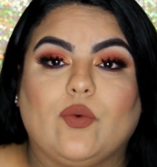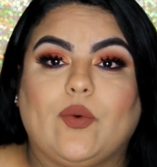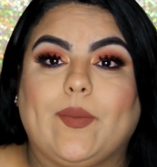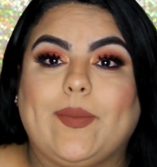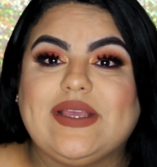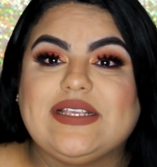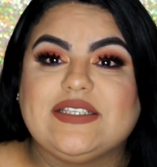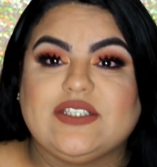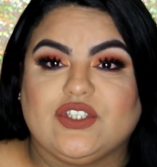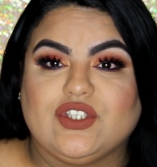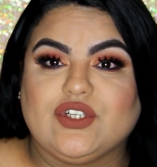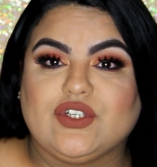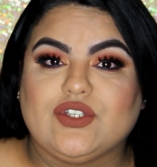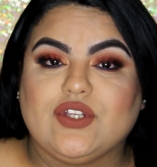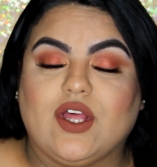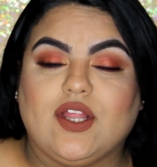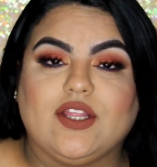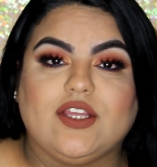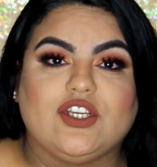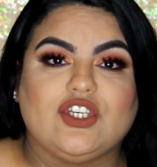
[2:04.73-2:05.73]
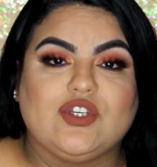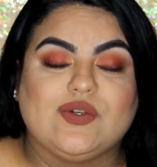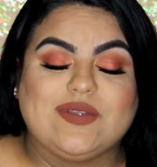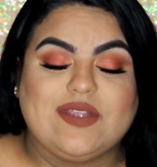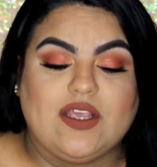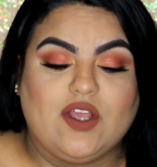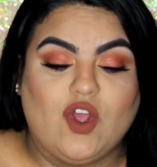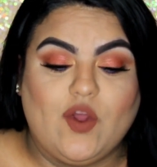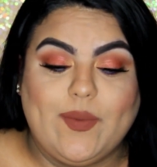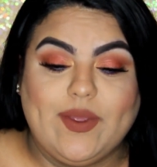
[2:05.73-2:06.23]
When my sister saw it, she was
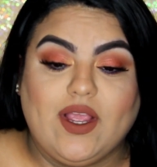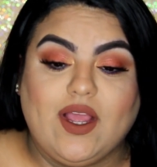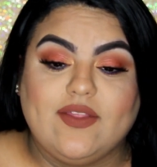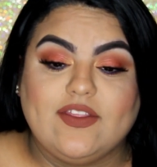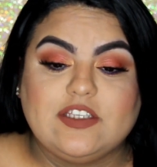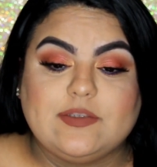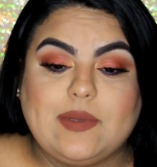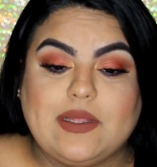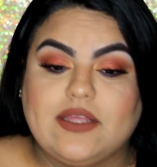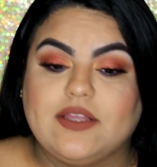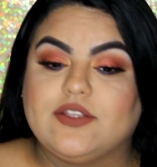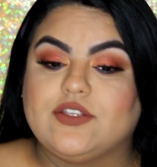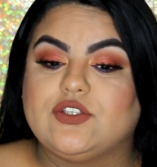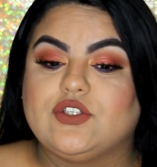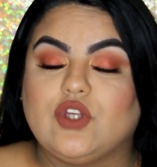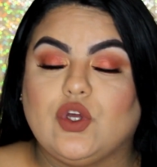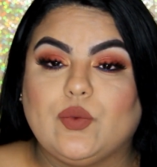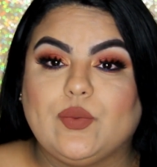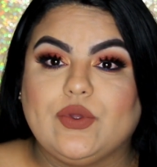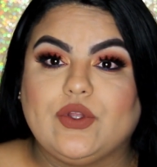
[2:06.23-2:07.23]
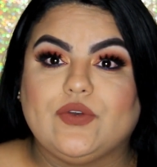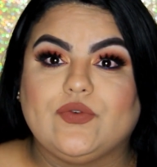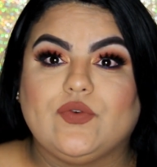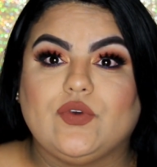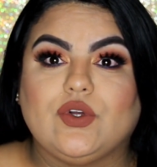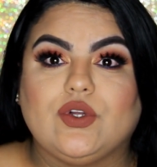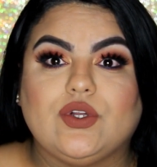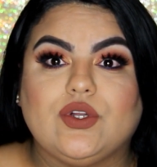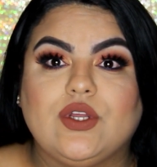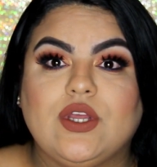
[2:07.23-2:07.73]
like, oh my god, this palette is so
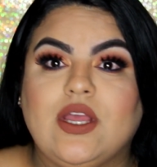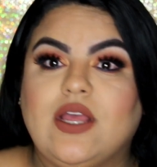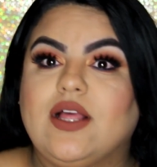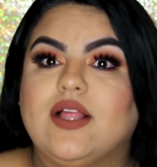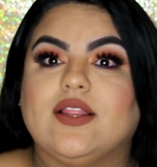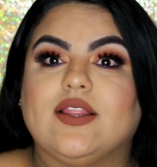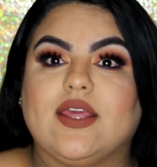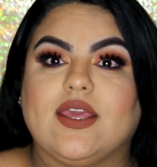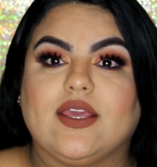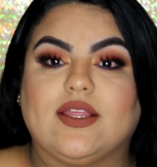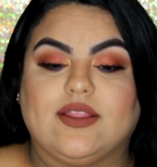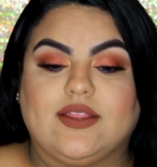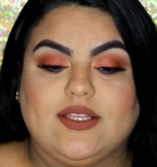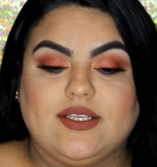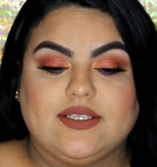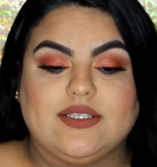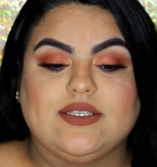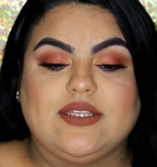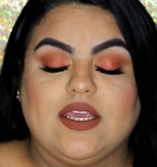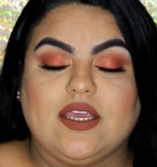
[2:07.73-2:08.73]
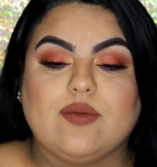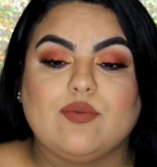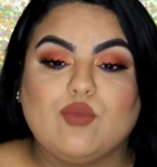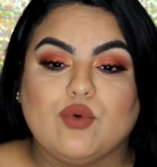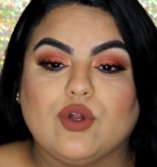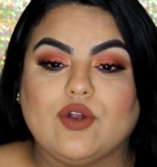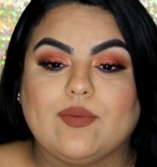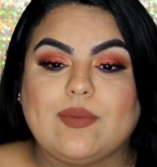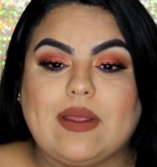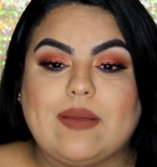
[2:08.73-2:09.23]
beautiful, like this is like
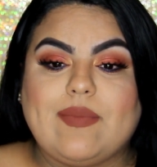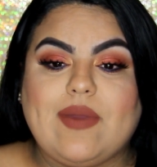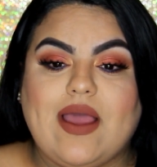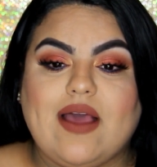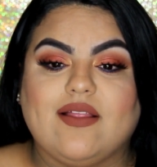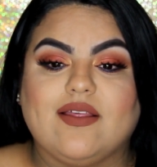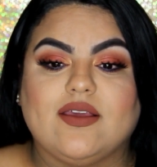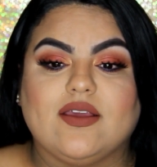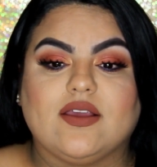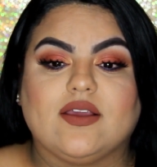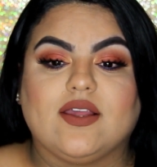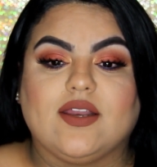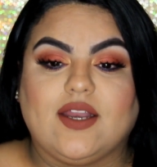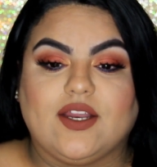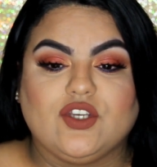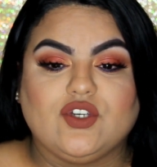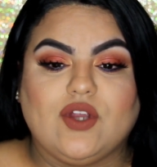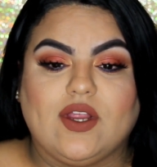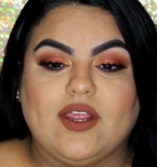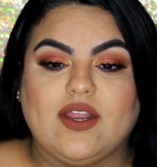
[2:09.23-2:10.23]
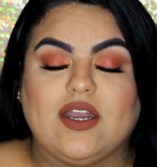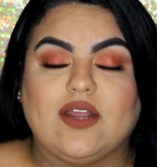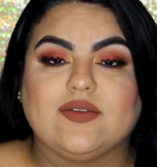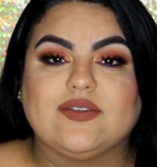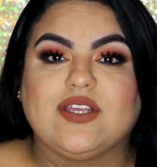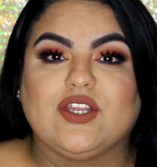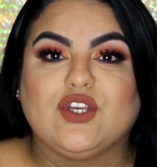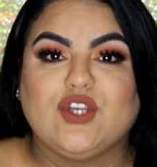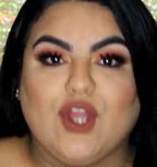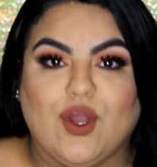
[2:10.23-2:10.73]
more of my palette, can I try it? And I
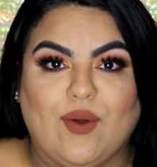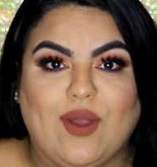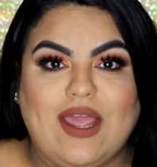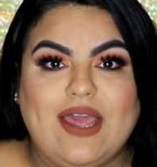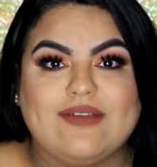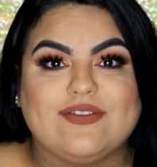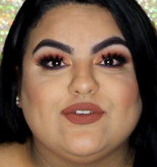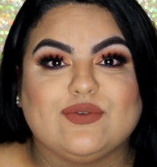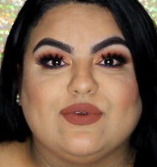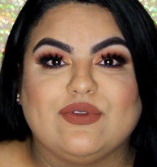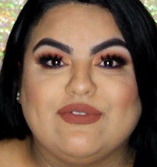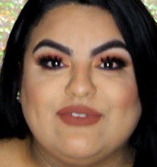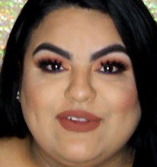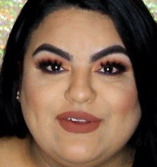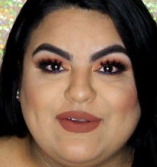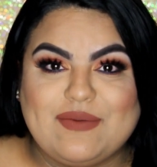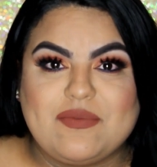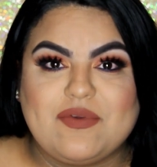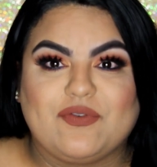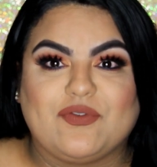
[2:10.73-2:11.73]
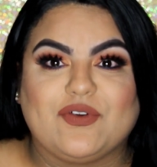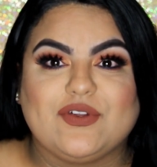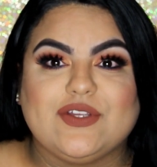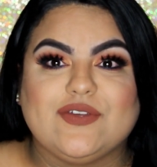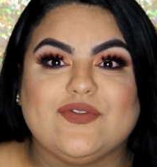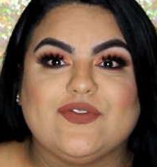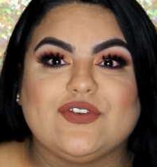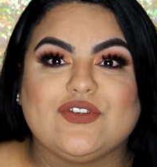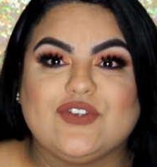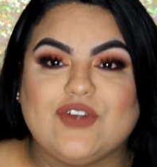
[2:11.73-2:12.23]
was like, no, I have to review it before
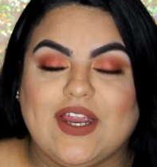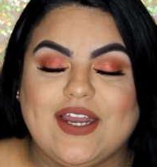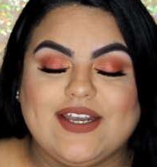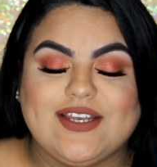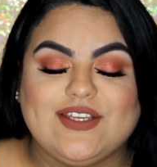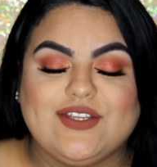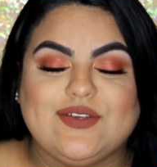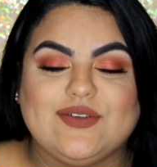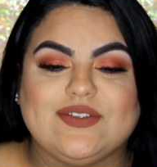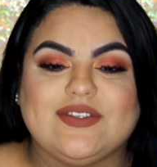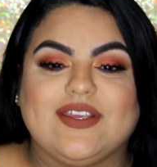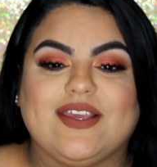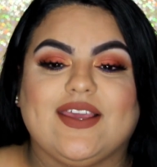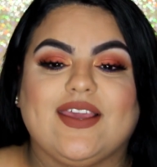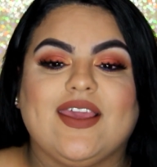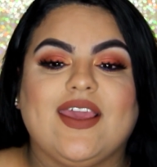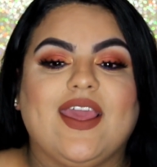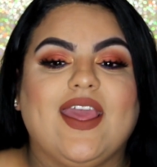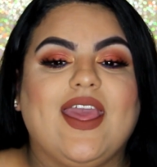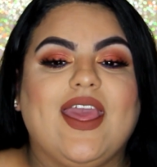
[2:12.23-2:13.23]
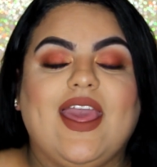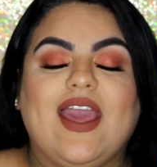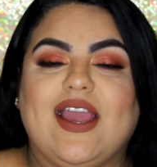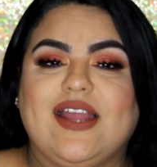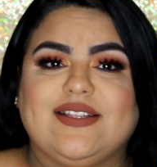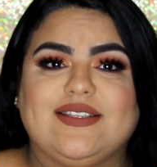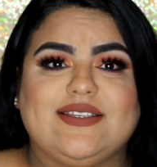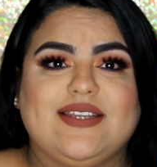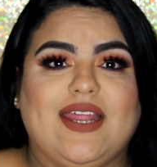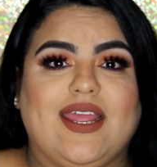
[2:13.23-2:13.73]
you even tried to use it.
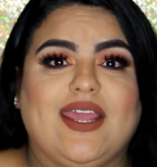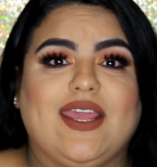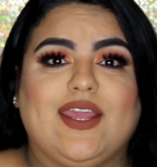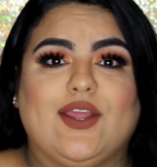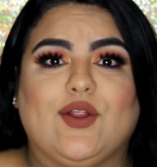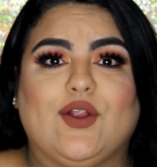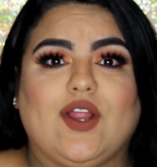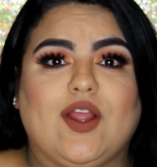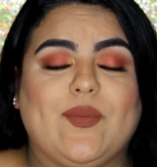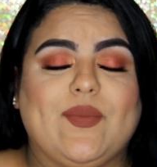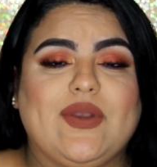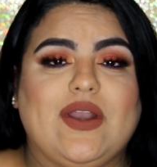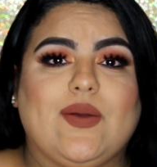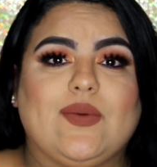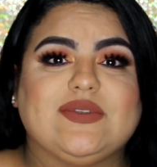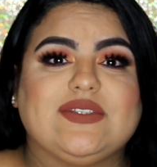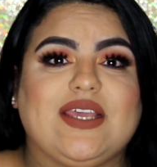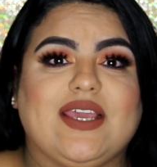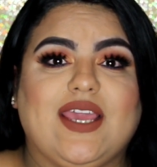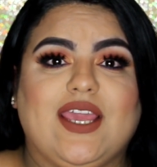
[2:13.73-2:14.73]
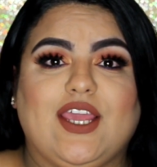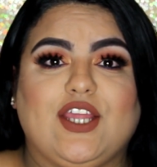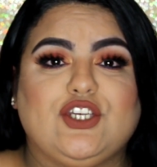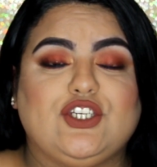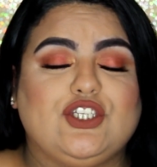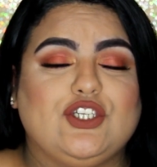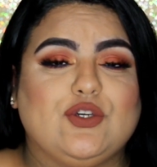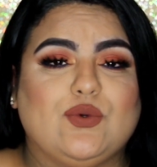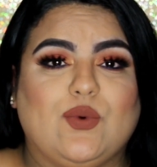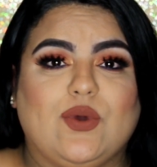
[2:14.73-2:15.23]
And today I hit her up and I was like, hey,
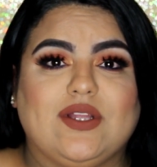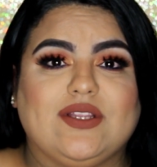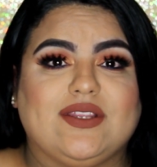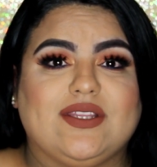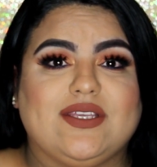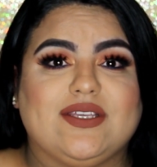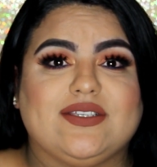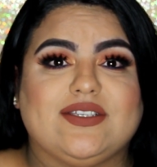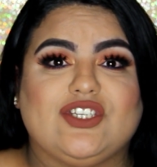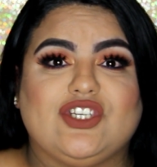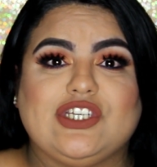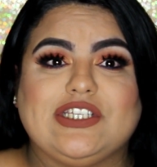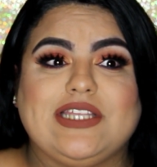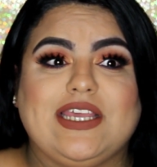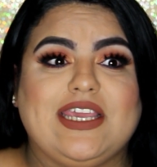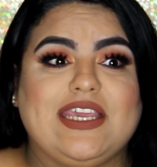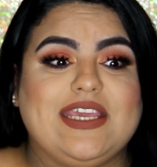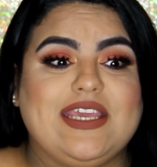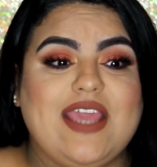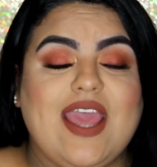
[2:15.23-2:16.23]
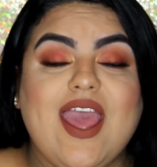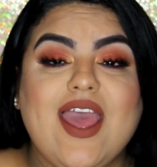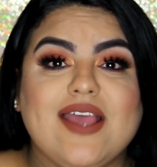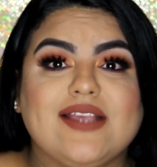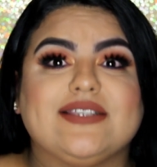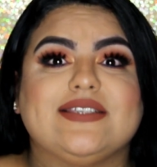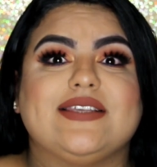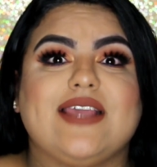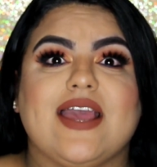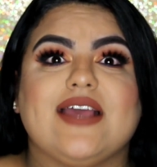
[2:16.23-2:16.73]
do you want this? She's like,
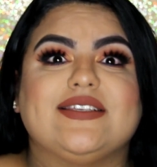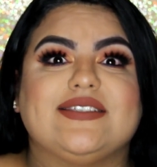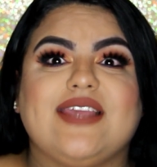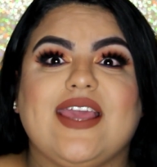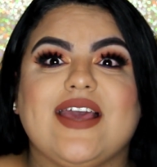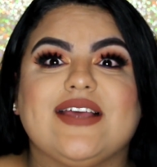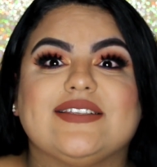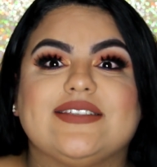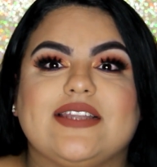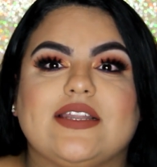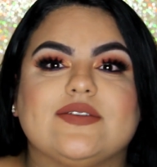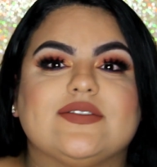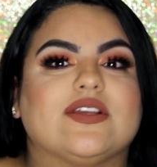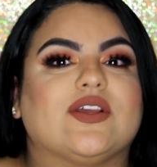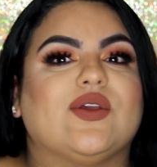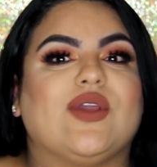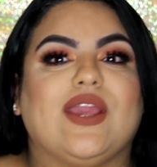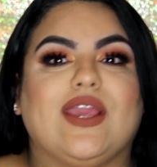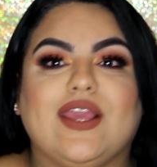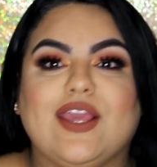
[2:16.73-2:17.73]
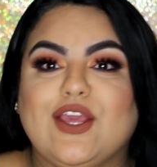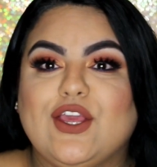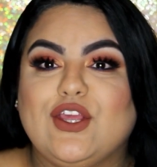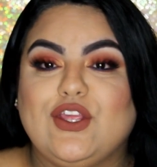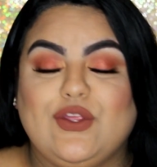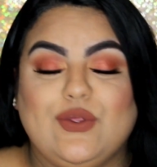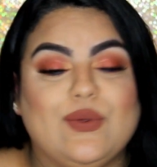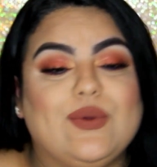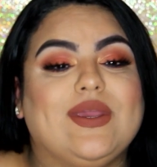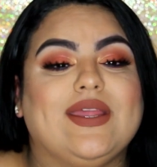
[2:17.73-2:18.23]
yes, yes, yes. And I was like, okay,
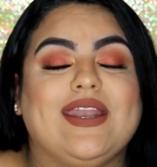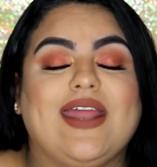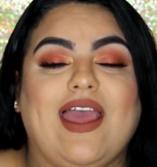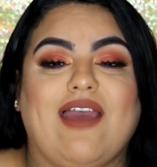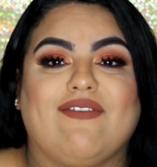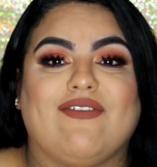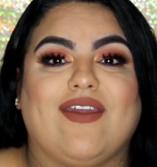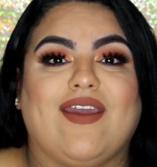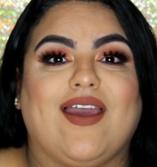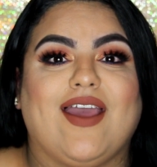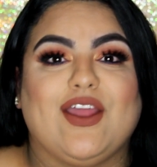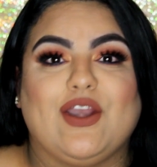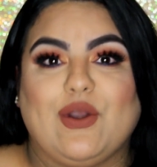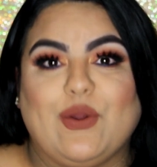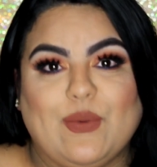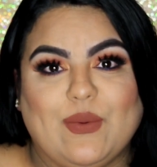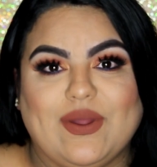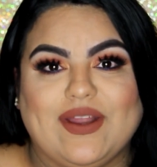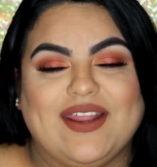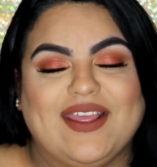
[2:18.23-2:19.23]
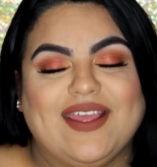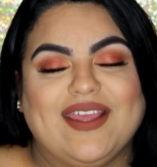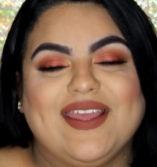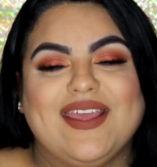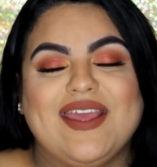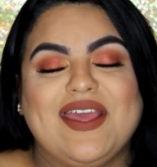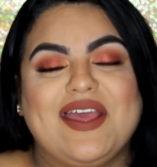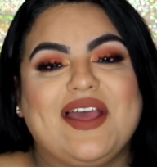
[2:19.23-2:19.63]
you can have it, I don't want it.